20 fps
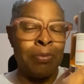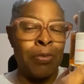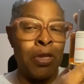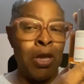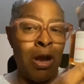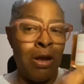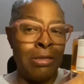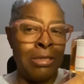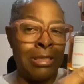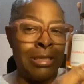
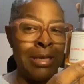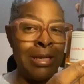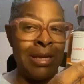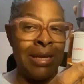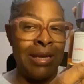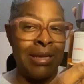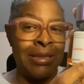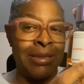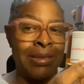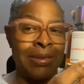Y'all see
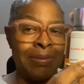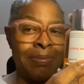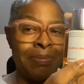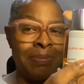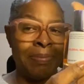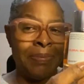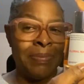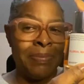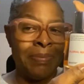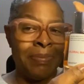this?
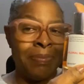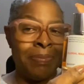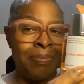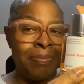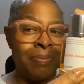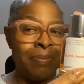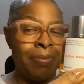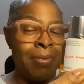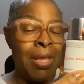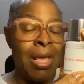
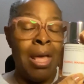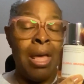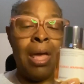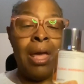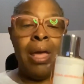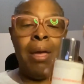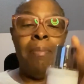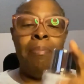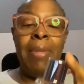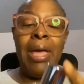
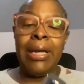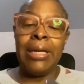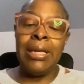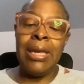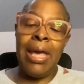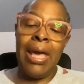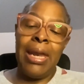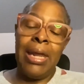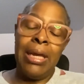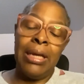
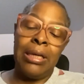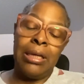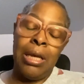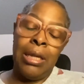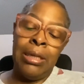Magnetic